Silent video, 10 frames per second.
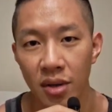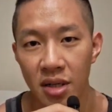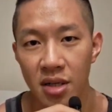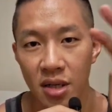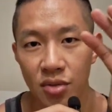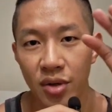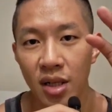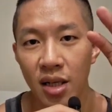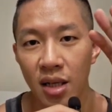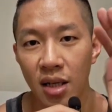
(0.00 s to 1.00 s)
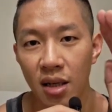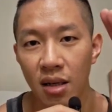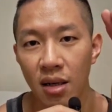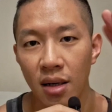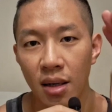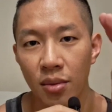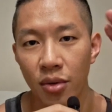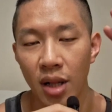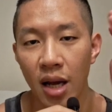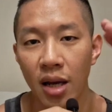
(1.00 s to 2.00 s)
is really
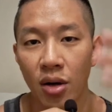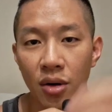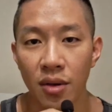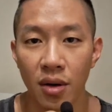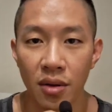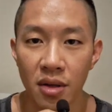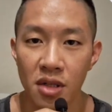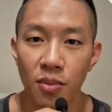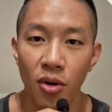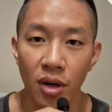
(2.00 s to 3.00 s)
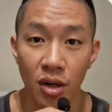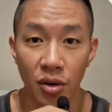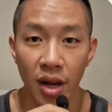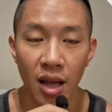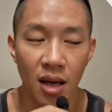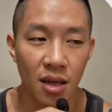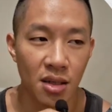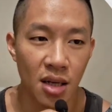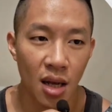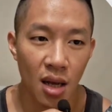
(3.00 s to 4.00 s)
reliant on this point in your
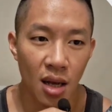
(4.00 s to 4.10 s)
hands.